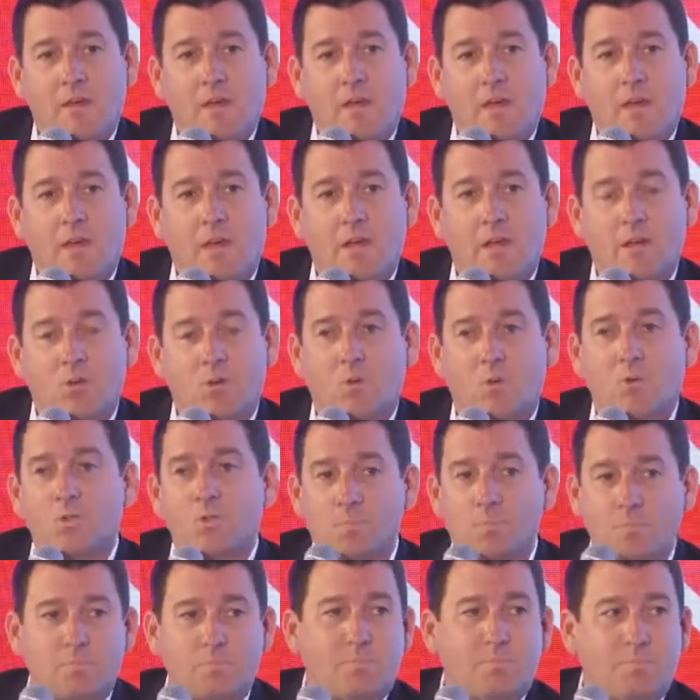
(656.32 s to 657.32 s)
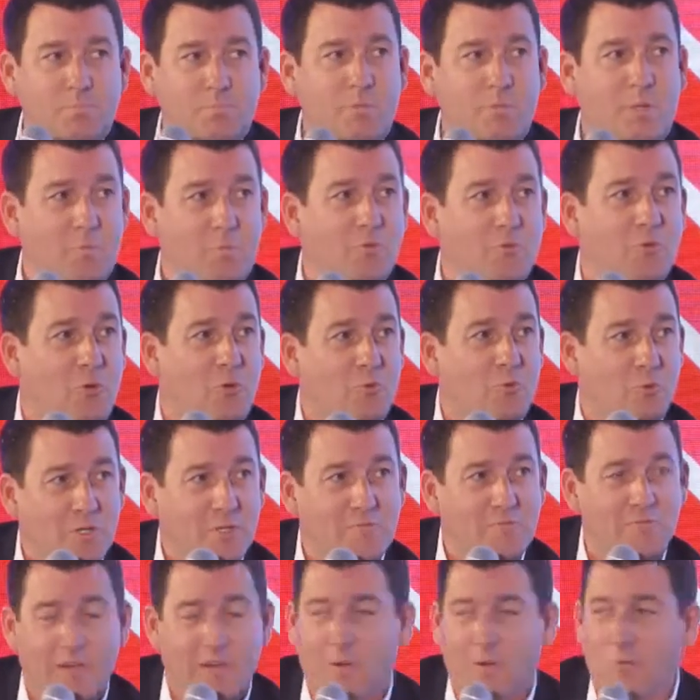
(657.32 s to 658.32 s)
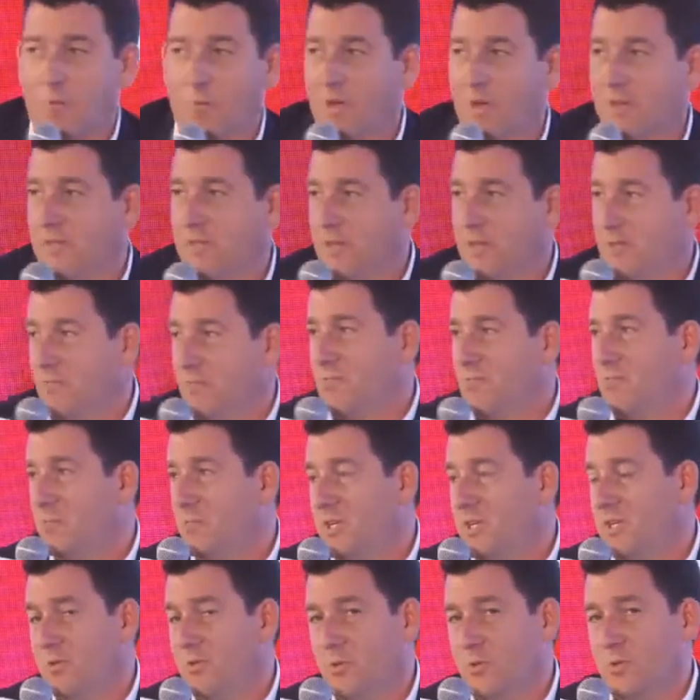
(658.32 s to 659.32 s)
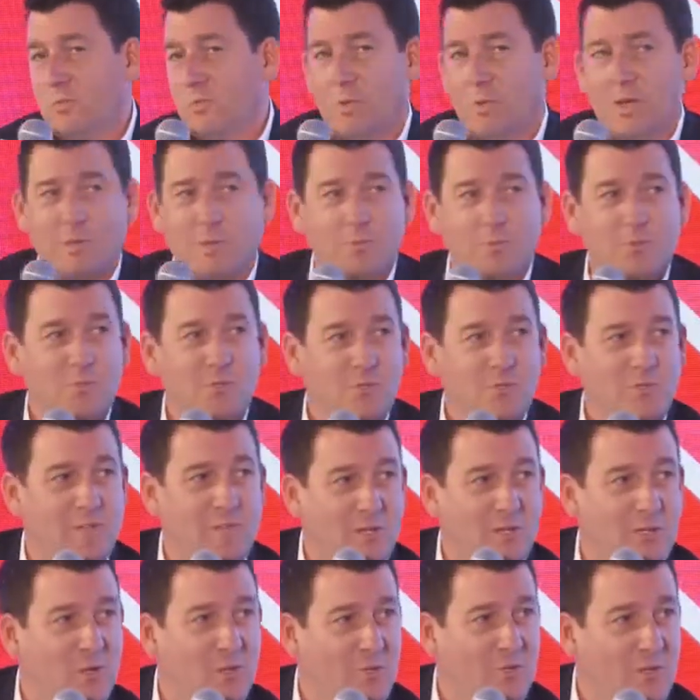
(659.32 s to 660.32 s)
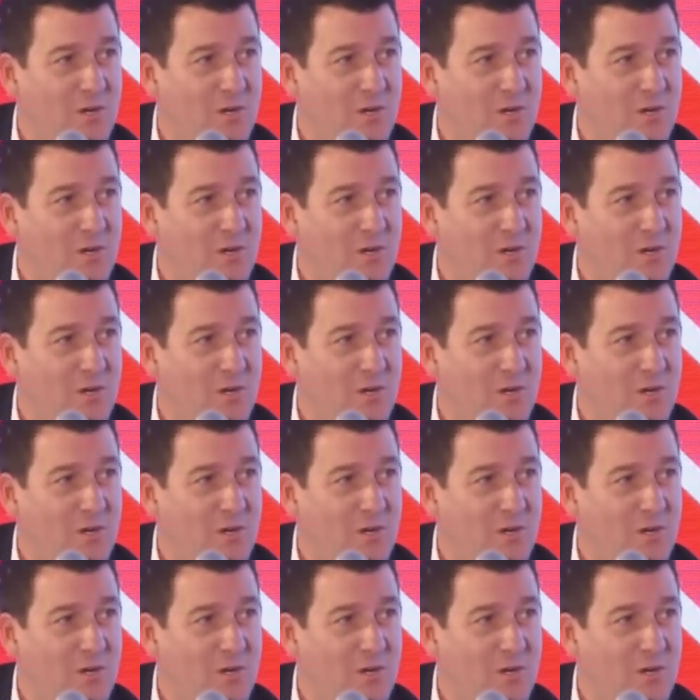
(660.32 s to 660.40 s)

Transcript: And of course, people don't live that way. They read newspapers and they go to